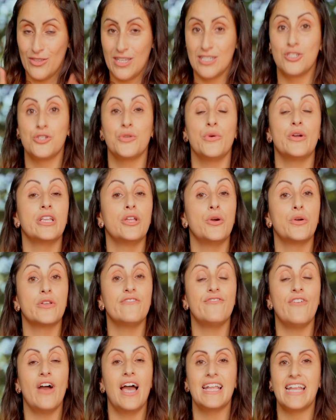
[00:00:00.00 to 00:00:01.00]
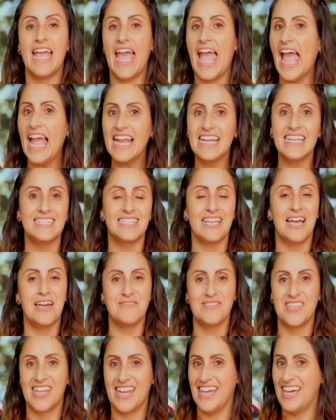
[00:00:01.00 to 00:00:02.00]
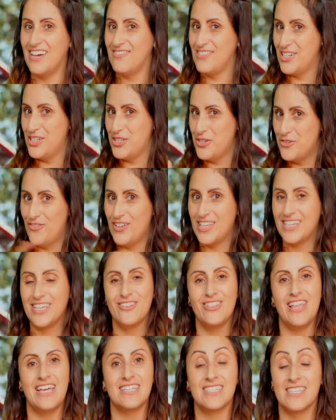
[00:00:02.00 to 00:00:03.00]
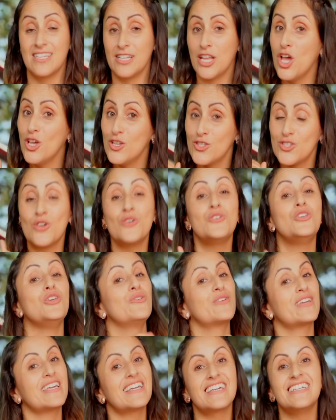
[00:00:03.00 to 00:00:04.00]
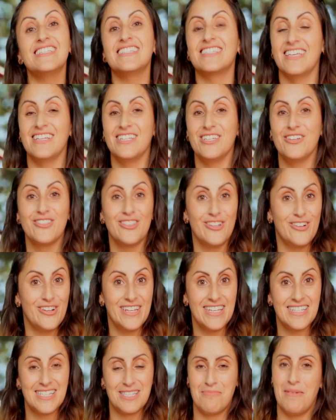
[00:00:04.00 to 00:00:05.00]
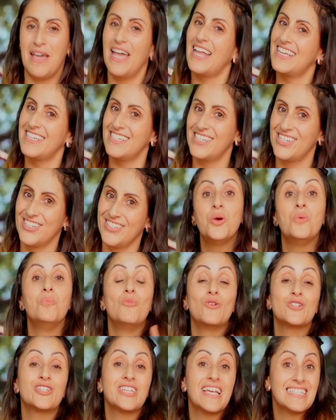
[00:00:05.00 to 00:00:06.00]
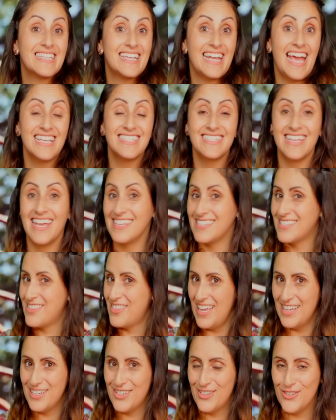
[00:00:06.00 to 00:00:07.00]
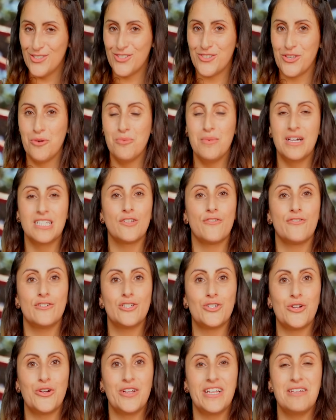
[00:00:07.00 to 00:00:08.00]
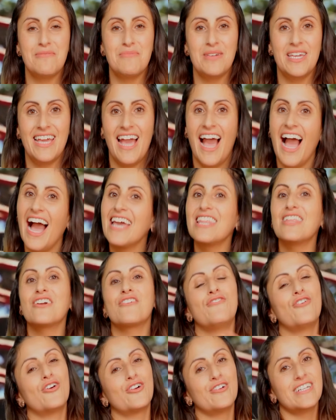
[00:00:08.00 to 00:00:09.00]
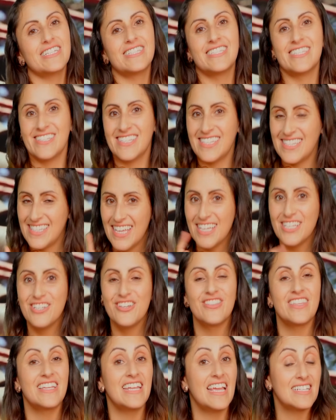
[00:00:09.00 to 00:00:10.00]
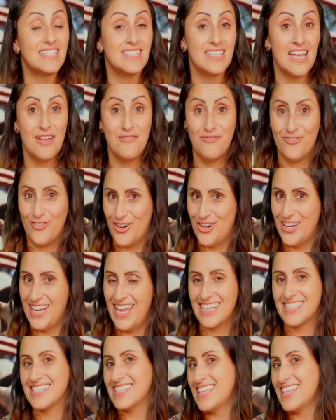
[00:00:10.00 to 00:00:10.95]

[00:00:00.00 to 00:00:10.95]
that you are notified anytime that I have a new video lesson so you can continue learning Spanish. Muchas gracias. Thank you so much for joining me. I look forward to seeing you the next time for our next